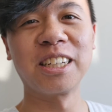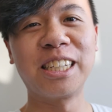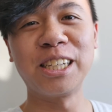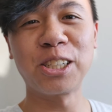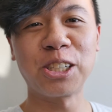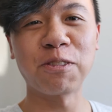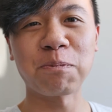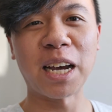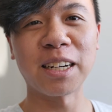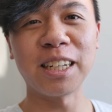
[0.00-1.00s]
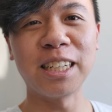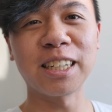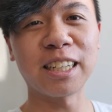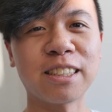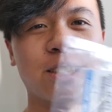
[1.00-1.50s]
Gear shift pattern in
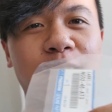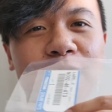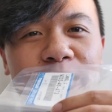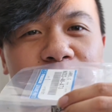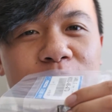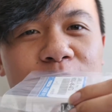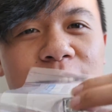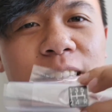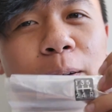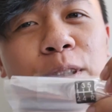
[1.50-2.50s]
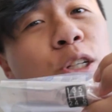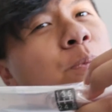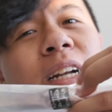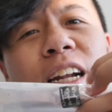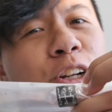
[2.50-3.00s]
the. So I'm
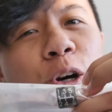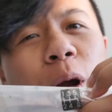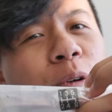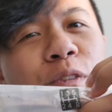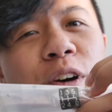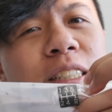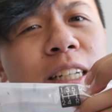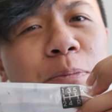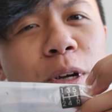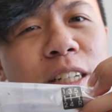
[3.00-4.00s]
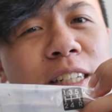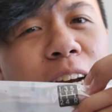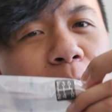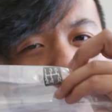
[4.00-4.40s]
stupid. I don't know where reverse is most of the time,